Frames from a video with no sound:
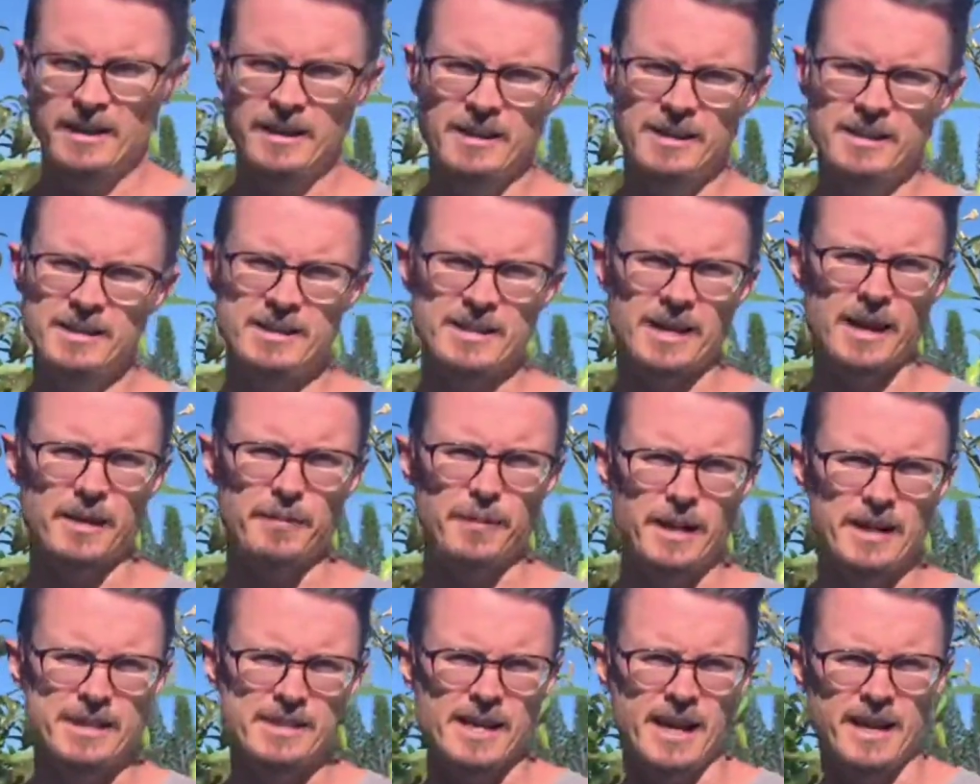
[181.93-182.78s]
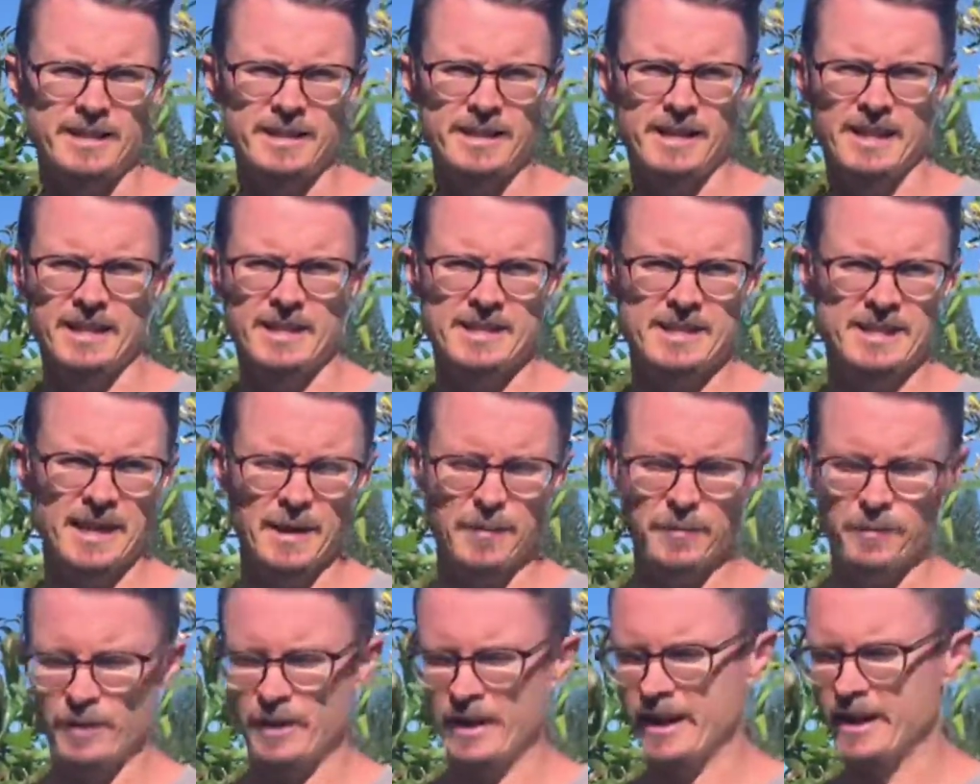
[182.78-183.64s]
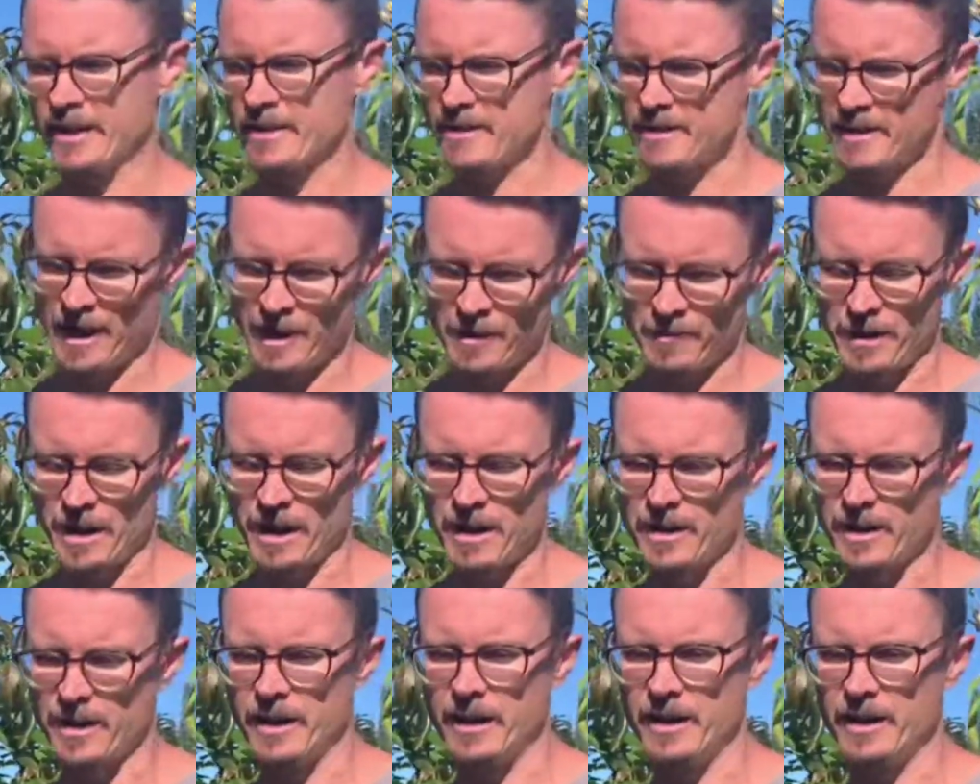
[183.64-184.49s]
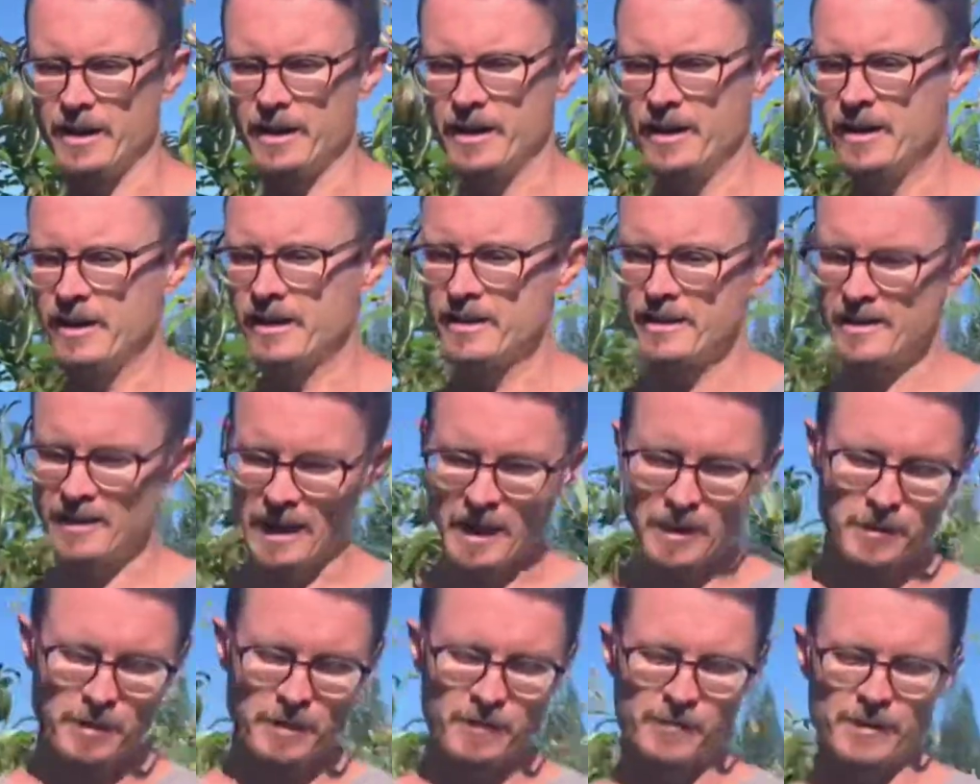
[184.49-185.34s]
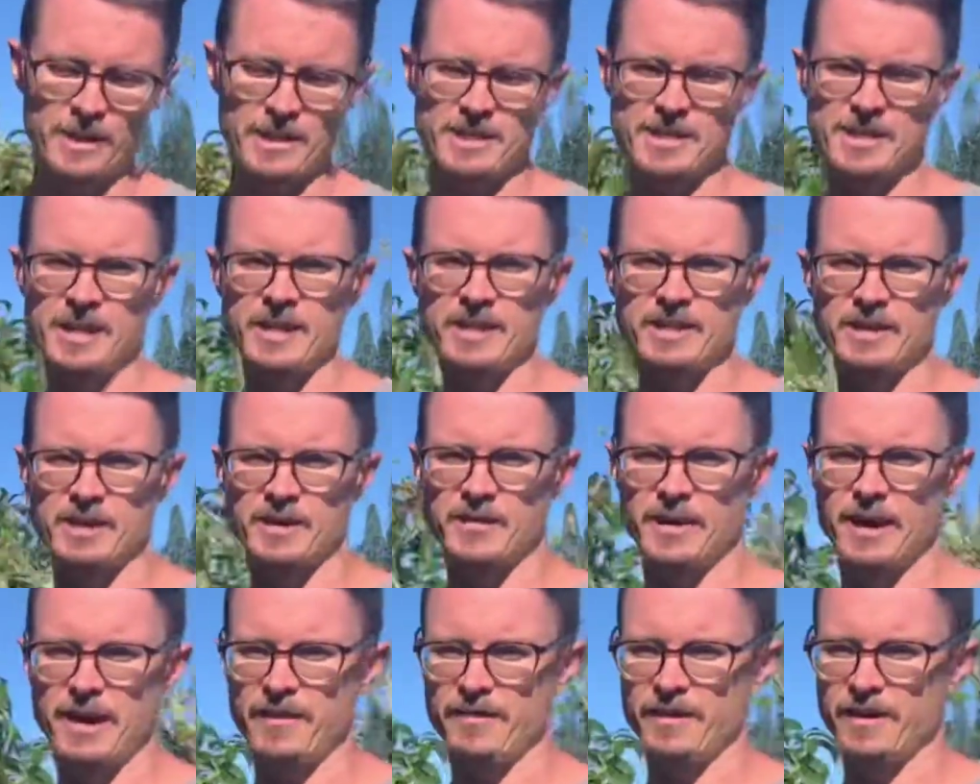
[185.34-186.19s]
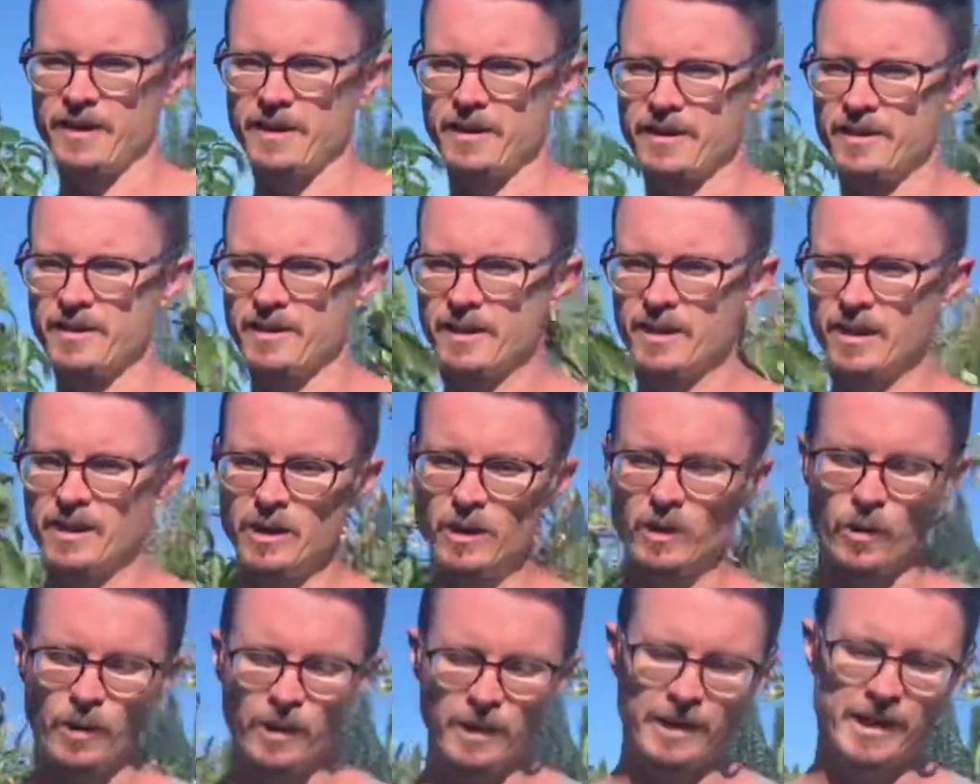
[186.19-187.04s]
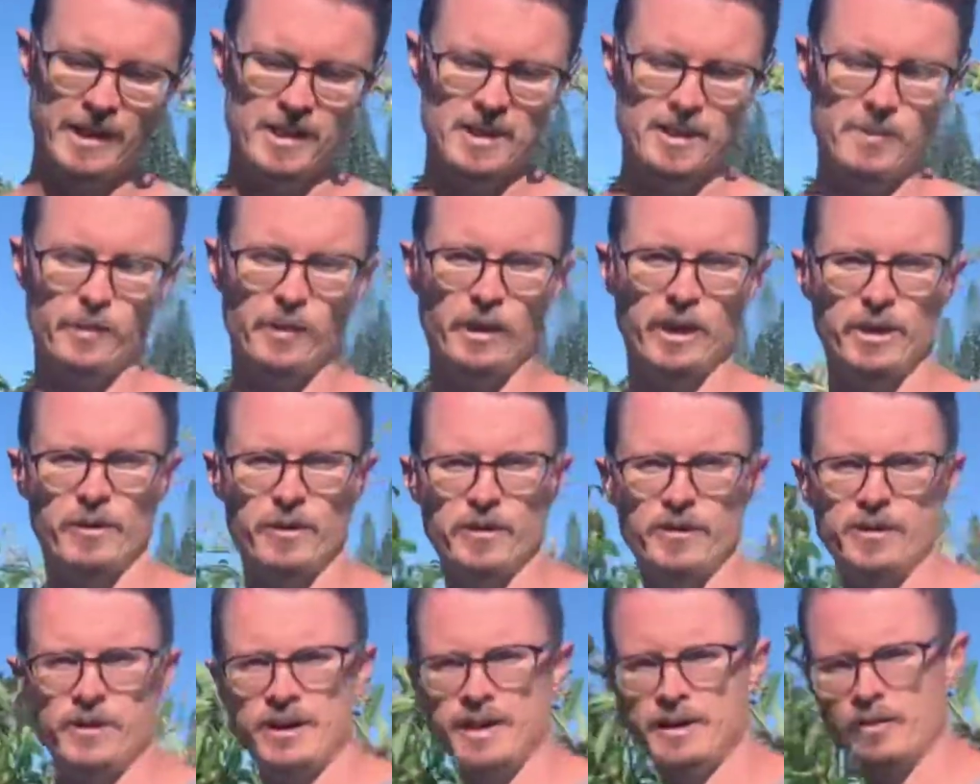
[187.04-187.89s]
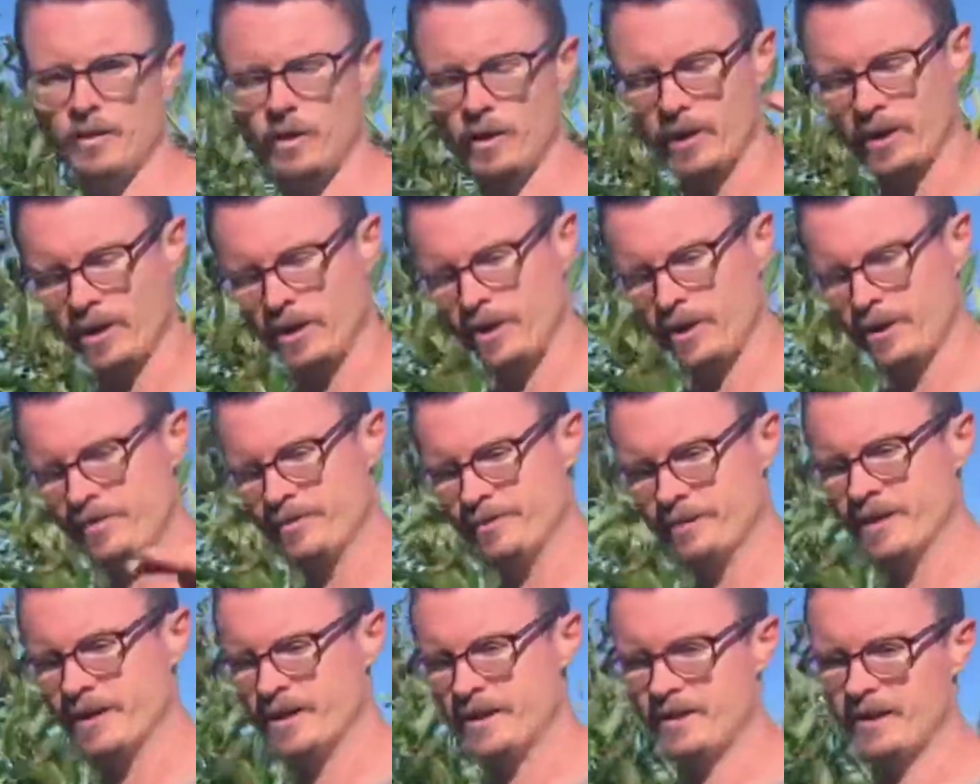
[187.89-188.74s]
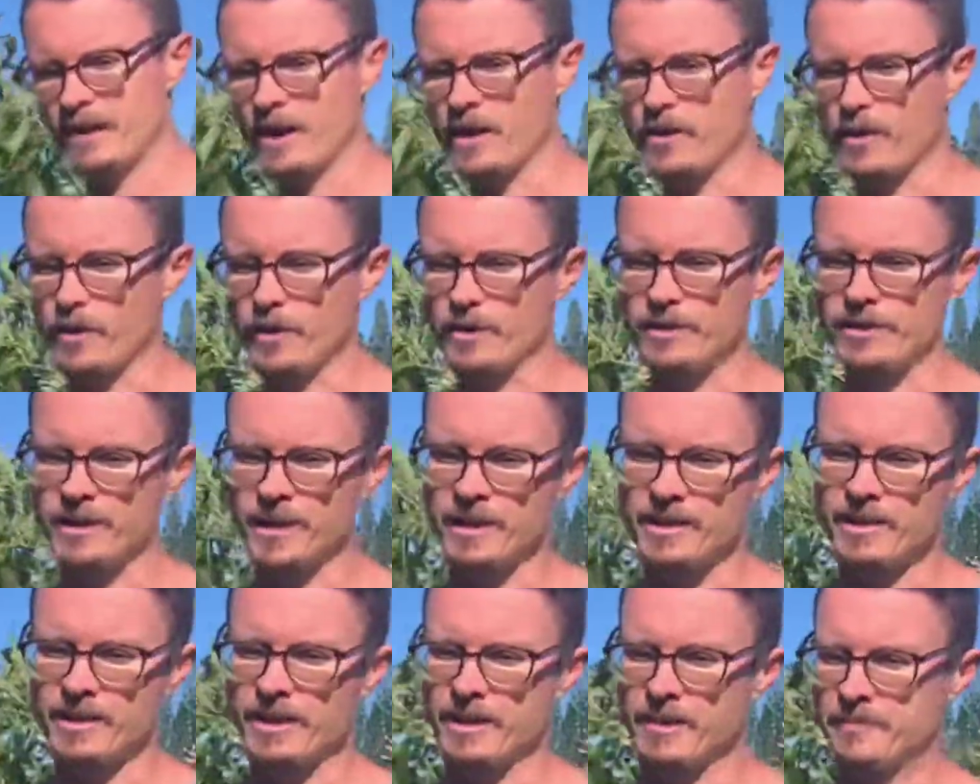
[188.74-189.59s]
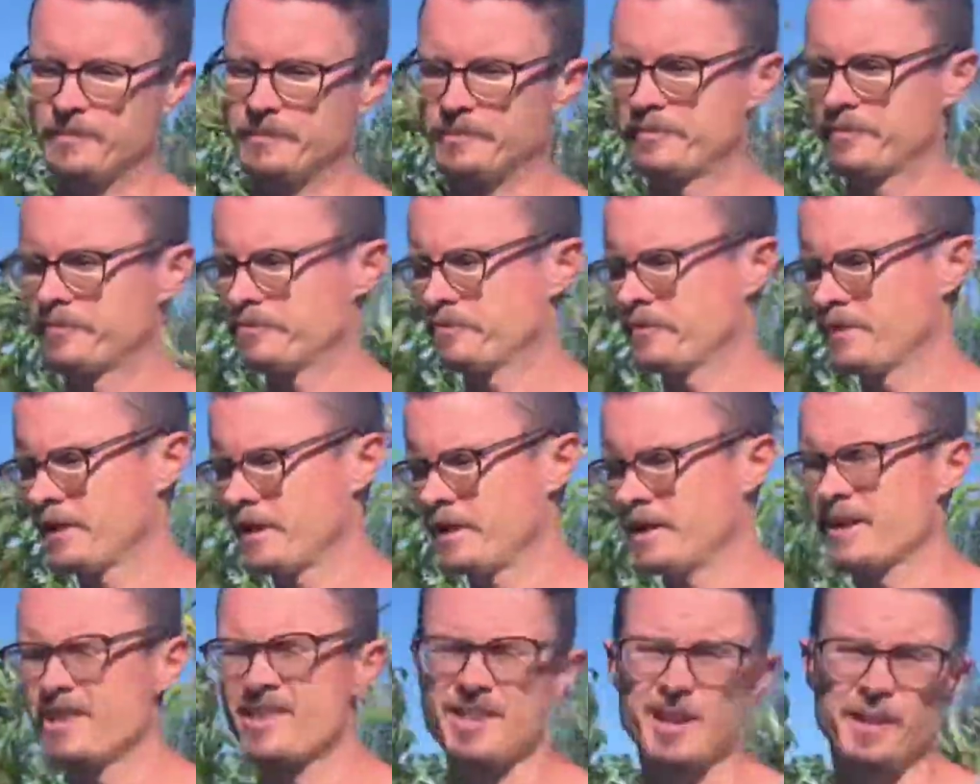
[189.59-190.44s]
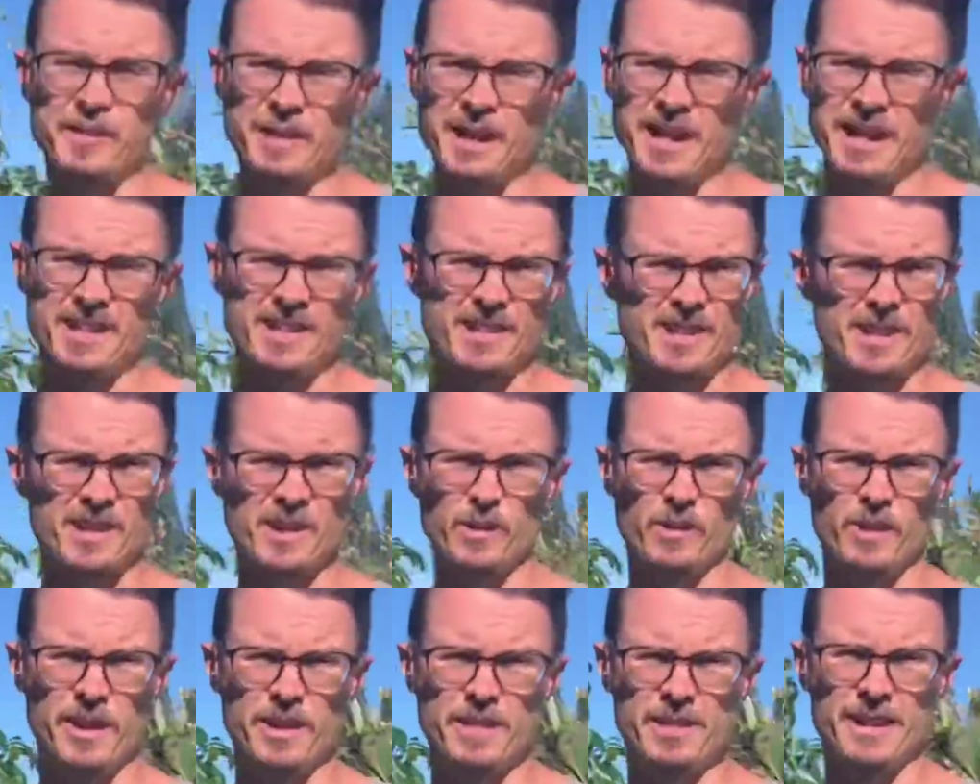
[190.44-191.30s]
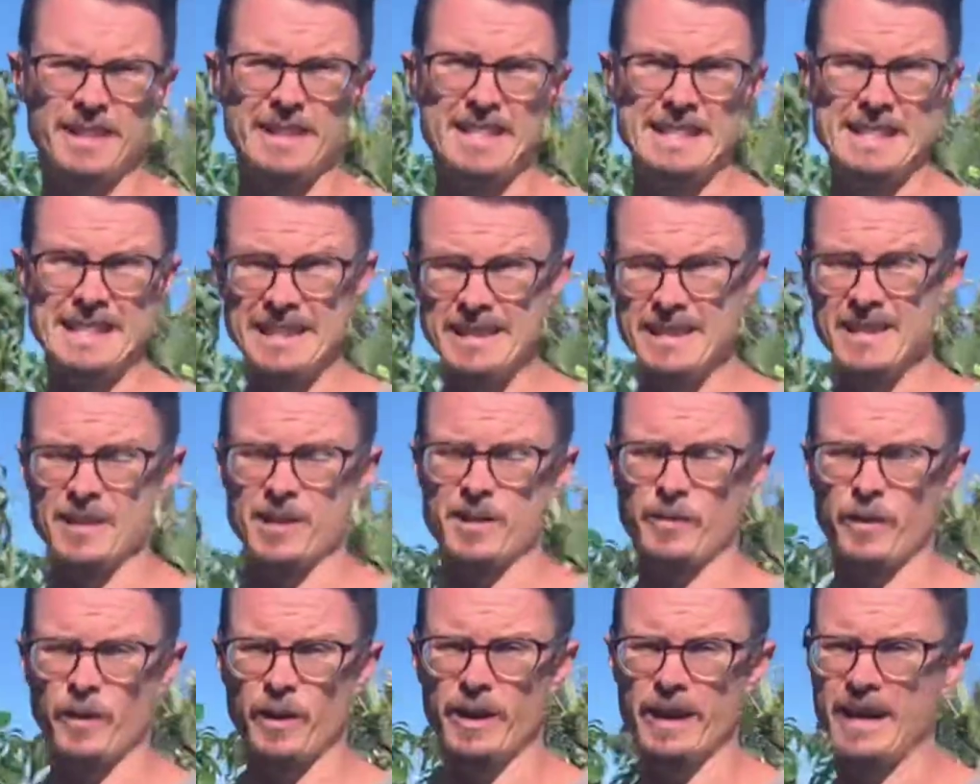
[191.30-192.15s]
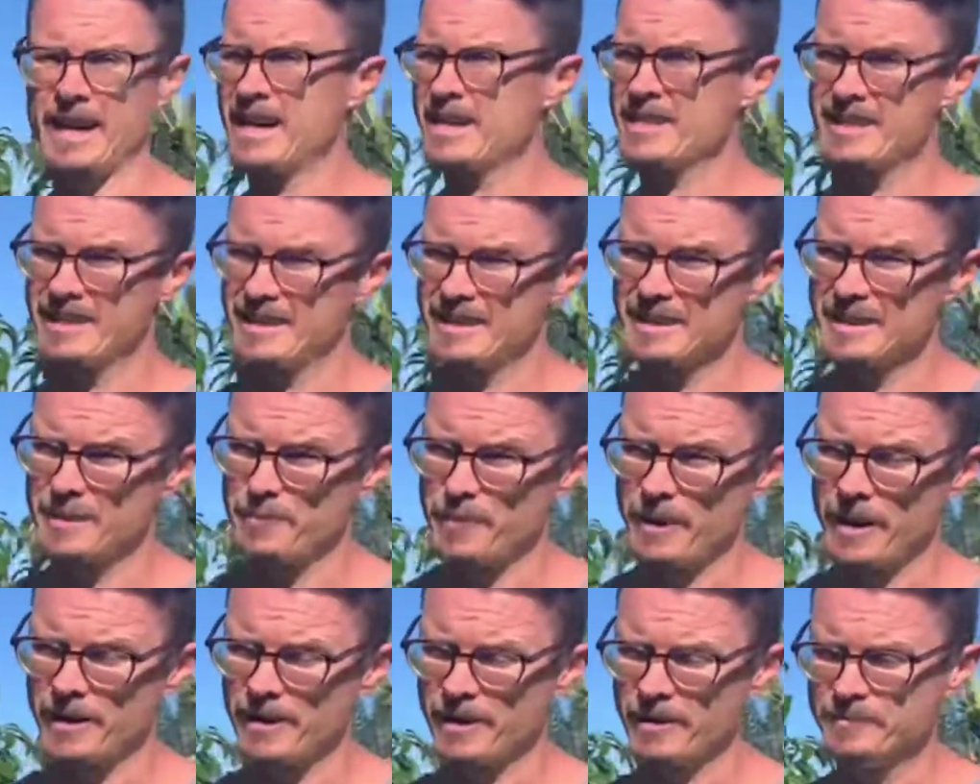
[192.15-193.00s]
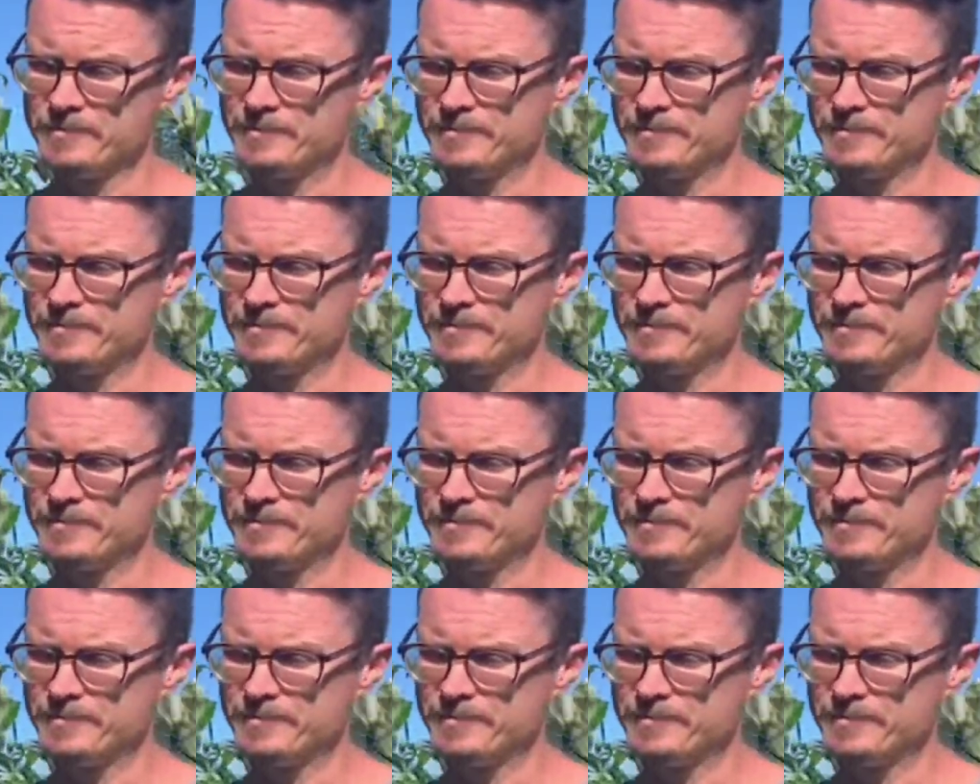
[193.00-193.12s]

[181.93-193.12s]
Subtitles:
side-by-side tests, same plants, same area, same infestation of aphids. One gets sprayed with neem oil, the other one doesn't. In some cases, the ones I didn't spray actually did better.